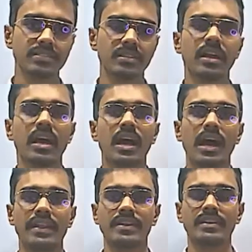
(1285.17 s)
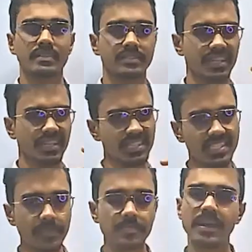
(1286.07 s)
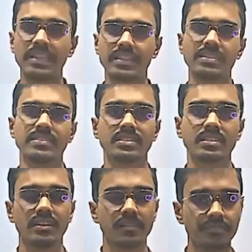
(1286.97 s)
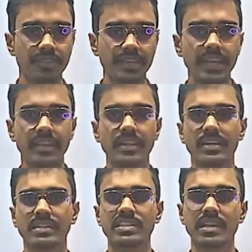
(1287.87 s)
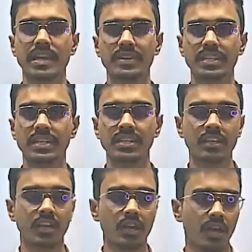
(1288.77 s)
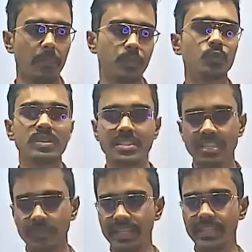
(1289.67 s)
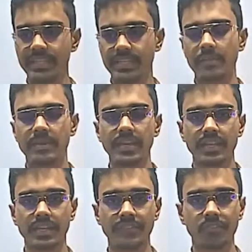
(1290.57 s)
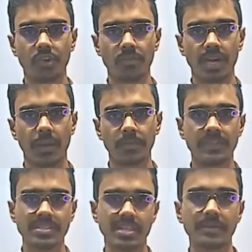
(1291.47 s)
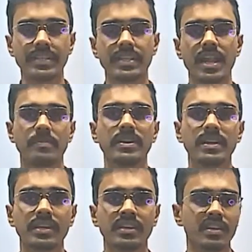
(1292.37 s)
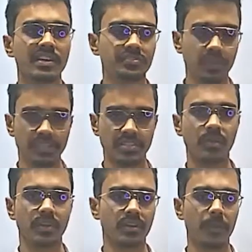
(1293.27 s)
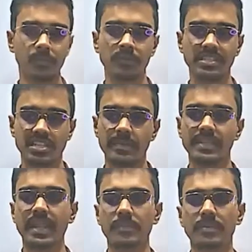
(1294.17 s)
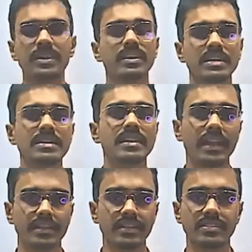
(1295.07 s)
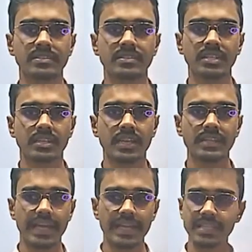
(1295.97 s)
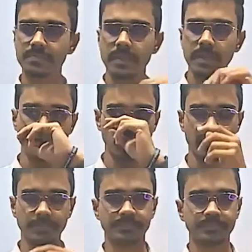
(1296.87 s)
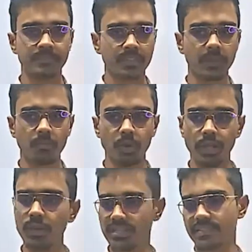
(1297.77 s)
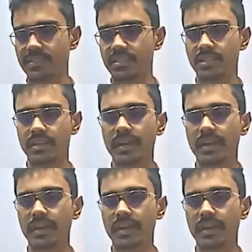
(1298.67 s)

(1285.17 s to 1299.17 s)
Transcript: and the concept behind this, we can decide whether up to which limit it can be deformed, up to which limit it can be stretched, or up to which limit it can be contracted, right? That is based on the modulus, right?